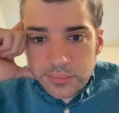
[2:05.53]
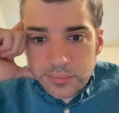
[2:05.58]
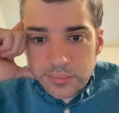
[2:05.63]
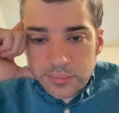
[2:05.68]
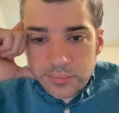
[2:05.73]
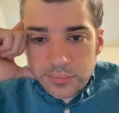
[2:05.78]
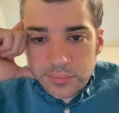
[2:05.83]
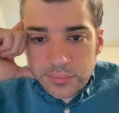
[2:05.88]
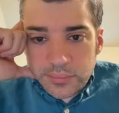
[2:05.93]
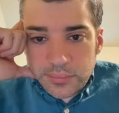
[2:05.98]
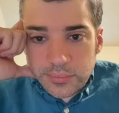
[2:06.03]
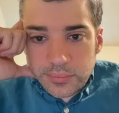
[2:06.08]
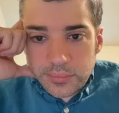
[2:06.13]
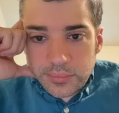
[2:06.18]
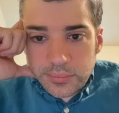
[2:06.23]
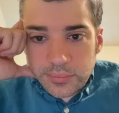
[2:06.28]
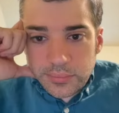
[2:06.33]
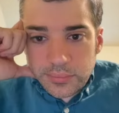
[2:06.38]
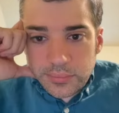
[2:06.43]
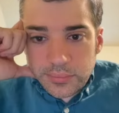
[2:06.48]

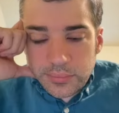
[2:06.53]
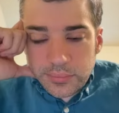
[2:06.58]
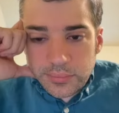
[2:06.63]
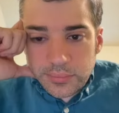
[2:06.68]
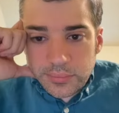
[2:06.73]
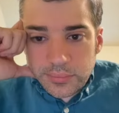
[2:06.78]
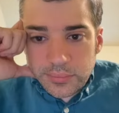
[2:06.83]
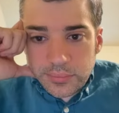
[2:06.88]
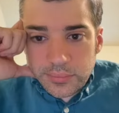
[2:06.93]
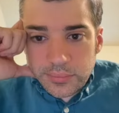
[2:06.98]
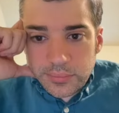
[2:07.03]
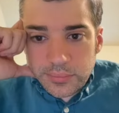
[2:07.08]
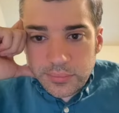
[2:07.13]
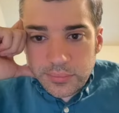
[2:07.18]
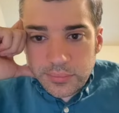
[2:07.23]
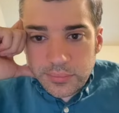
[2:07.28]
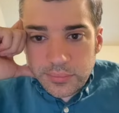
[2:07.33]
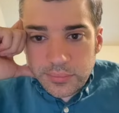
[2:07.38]
Nobody speaks.